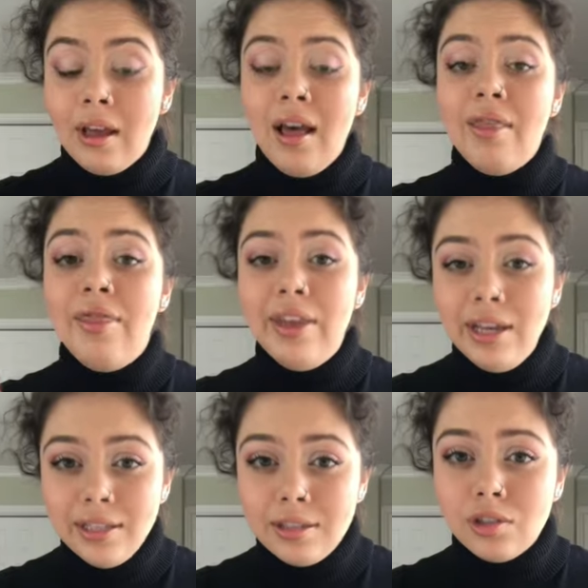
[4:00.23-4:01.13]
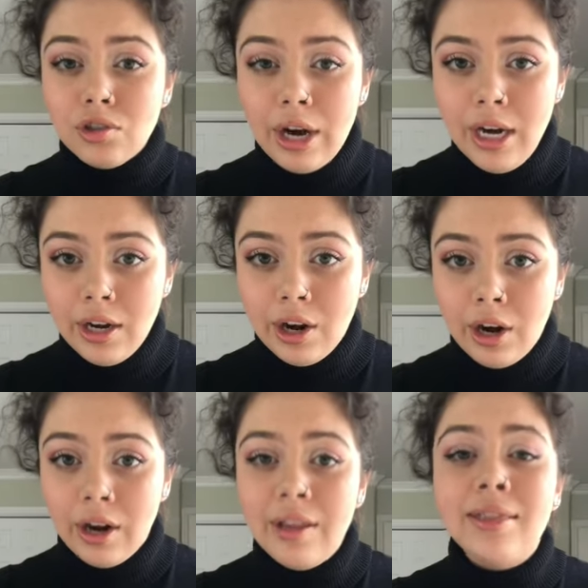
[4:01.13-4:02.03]
this
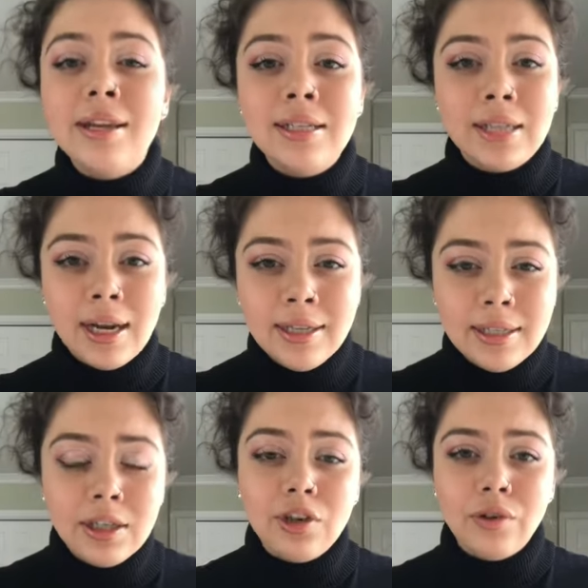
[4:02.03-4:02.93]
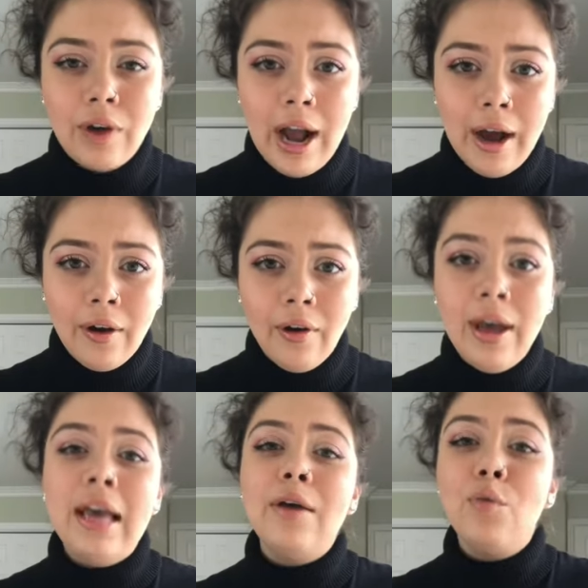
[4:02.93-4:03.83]
straightener, the Dyson Corrale,
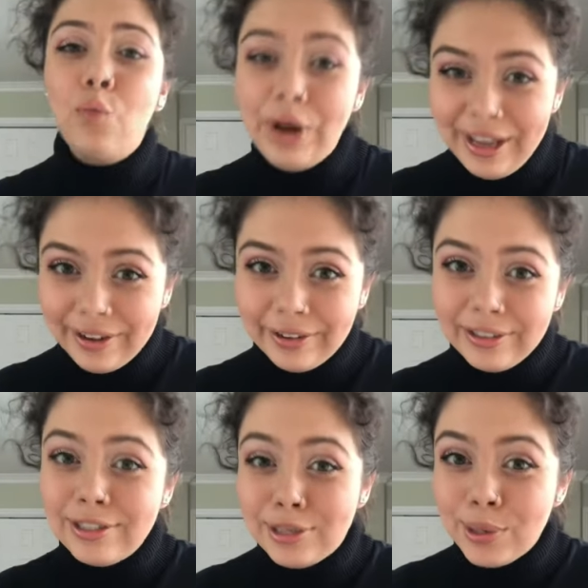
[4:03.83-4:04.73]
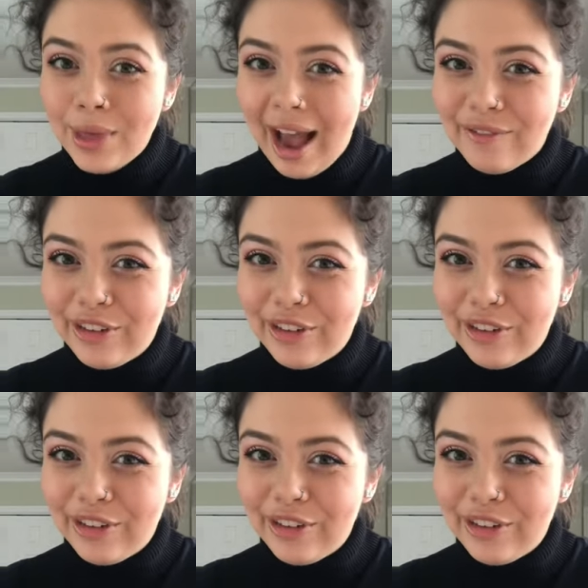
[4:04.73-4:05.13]
will do that for